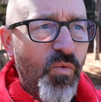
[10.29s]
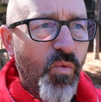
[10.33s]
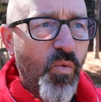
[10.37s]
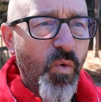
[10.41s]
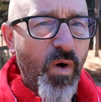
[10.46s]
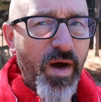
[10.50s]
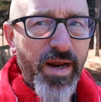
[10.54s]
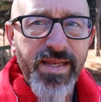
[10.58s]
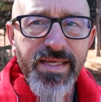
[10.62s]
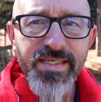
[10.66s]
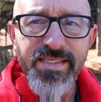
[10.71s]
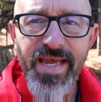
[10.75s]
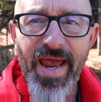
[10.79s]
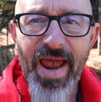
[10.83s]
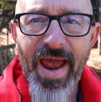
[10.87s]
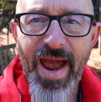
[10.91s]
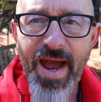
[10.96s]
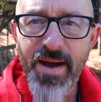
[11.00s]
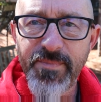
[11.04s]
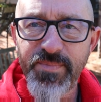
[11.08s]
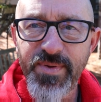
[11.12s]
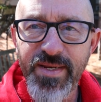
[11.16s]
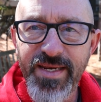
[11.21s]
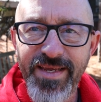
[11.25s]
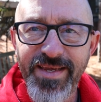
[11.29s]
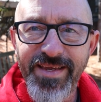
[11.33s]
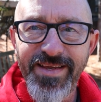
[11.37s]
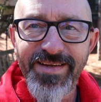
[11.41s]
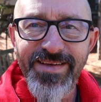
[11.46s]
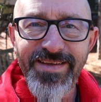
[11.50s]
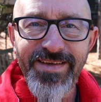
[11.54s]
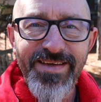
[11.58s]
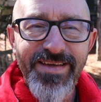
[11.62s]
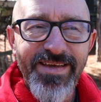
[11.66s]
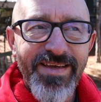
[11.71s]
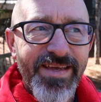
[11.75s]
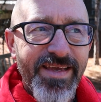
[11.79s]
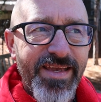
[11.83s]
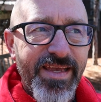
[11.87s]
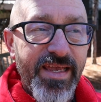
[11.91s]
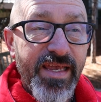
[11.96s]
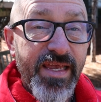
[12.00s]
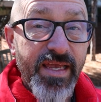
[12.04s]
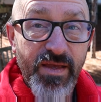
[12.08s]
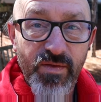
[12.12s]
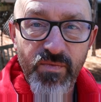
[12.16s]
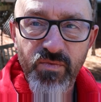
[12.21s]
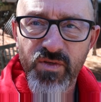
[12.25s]
what is happening
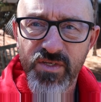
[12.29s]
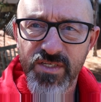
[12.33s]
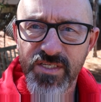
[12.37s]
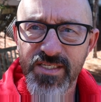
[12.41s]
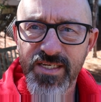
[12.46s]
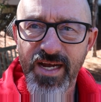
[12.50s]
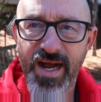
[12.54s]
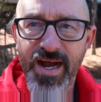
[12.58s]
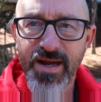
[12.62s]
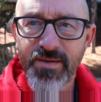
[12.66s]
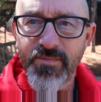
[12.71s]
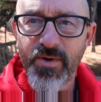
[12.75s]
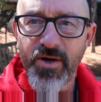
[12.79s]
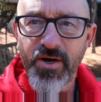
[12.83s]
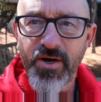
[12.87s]
in the stock